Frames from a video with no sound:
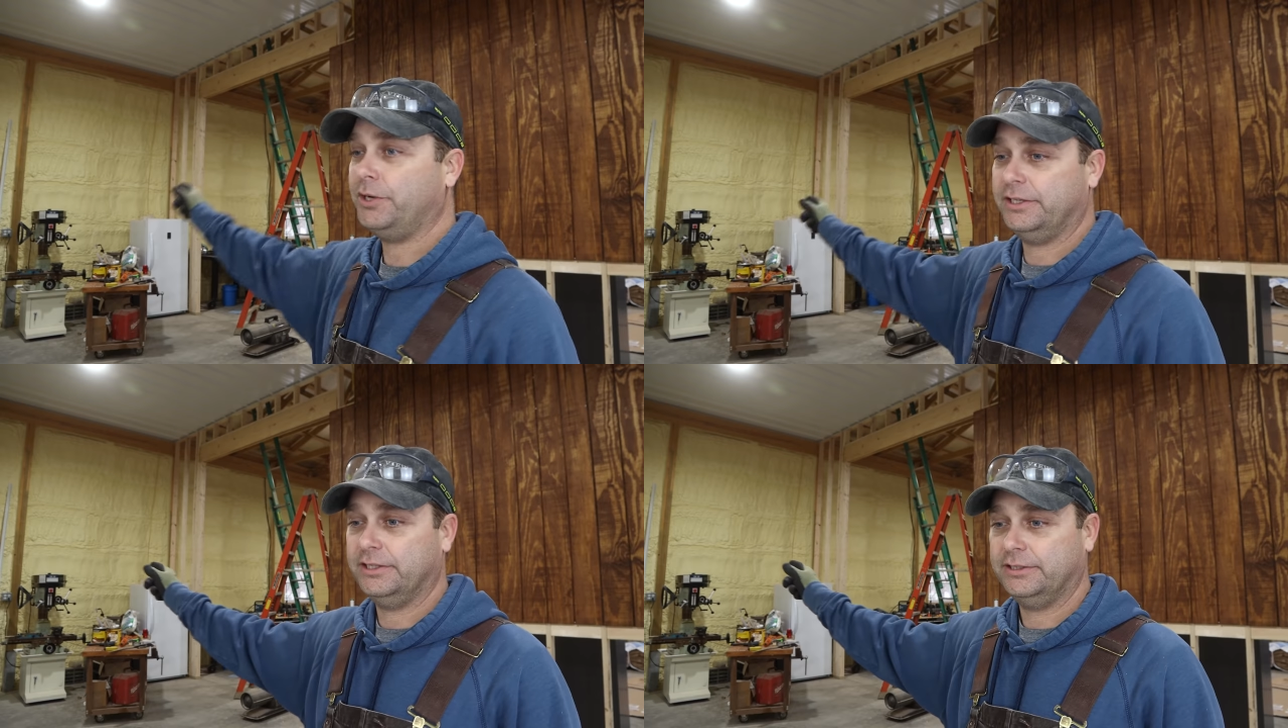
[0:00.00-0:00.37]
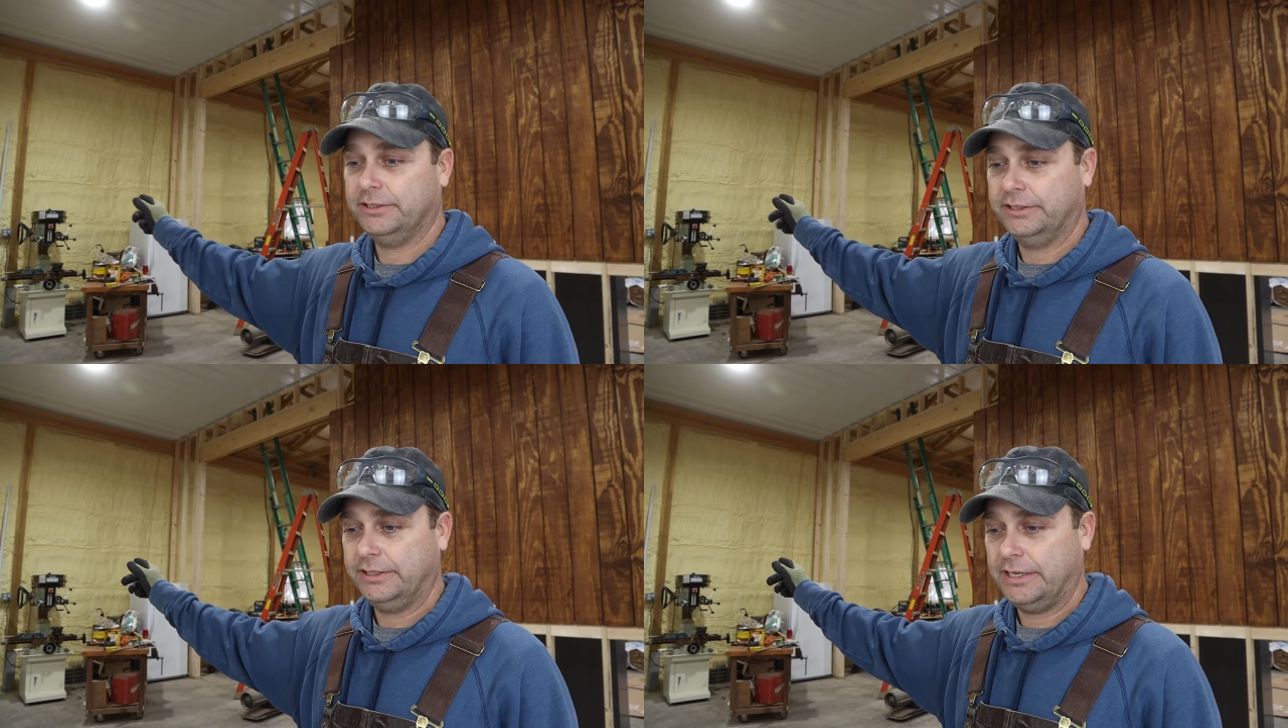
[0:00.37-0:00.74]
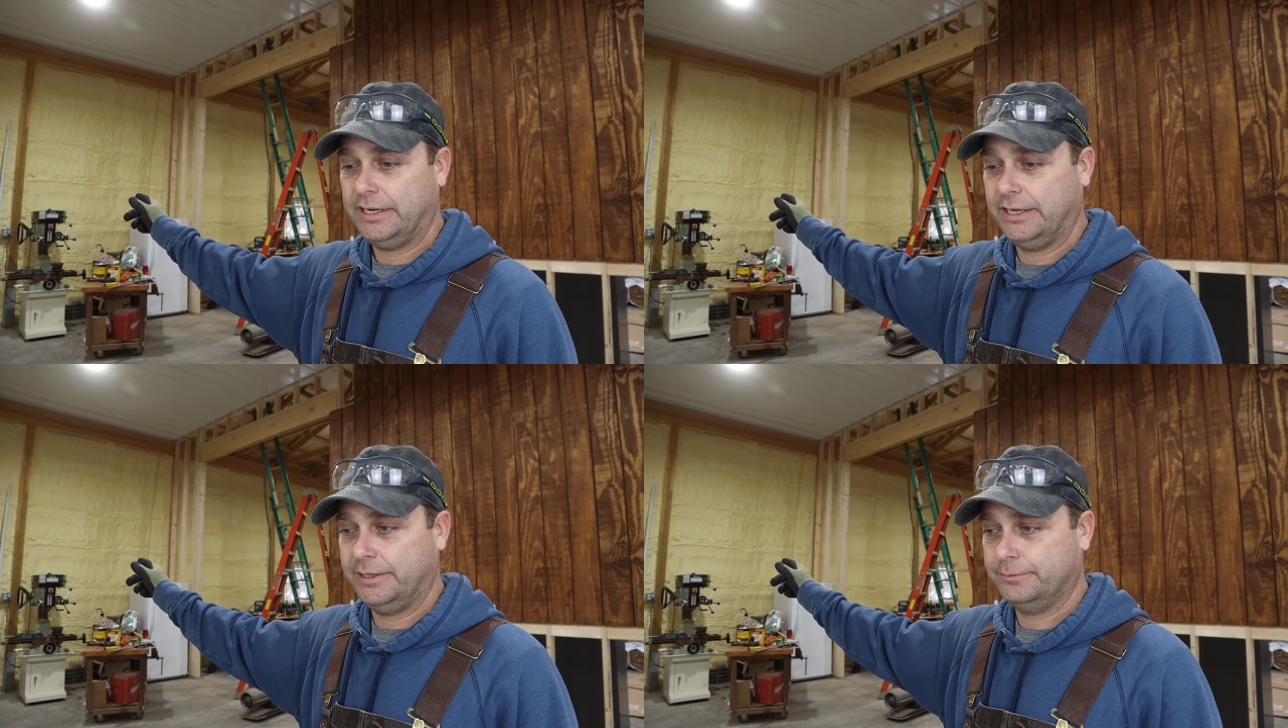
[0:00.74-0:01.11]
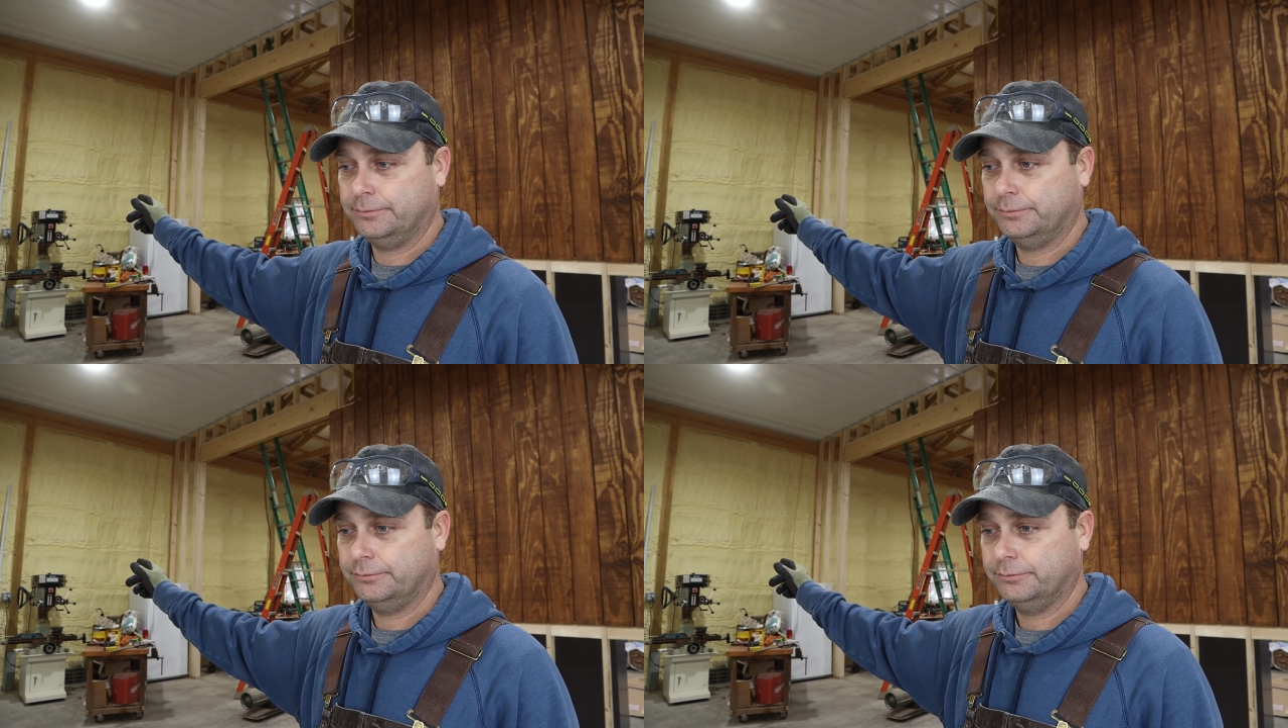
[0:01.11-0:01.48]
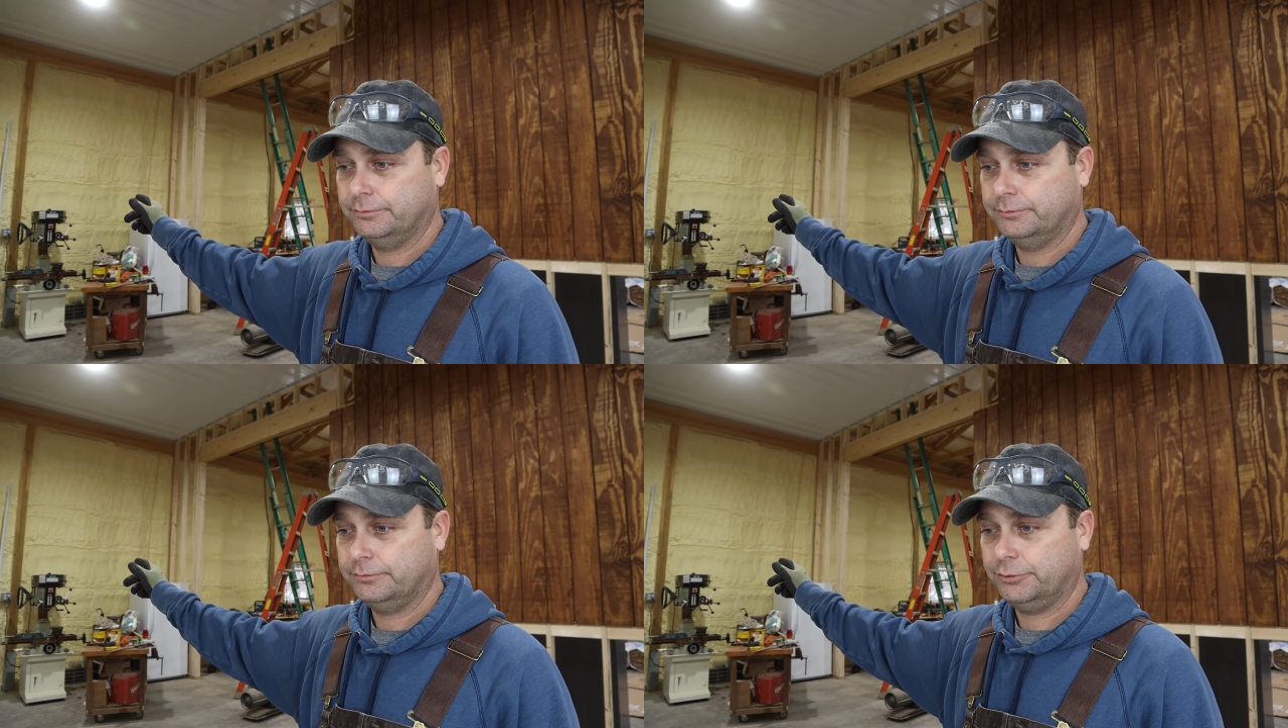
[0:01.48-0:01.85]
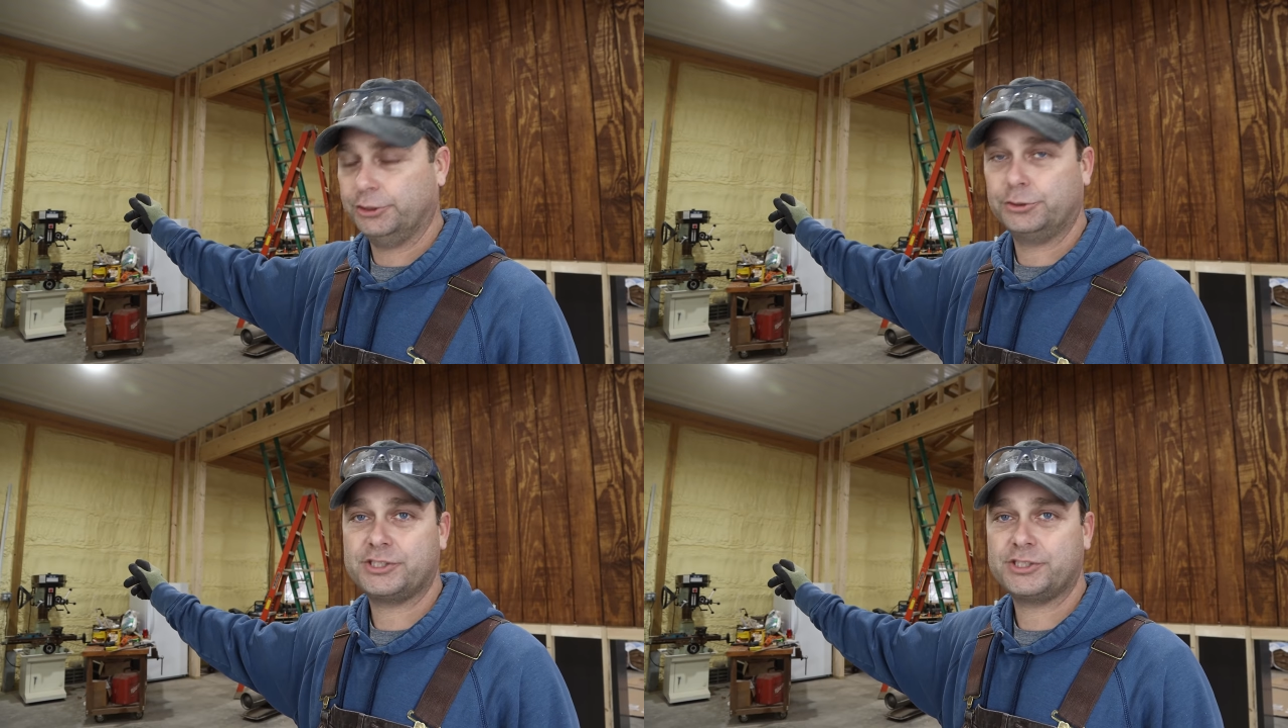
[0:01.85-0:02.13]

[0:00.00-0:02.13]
put um, little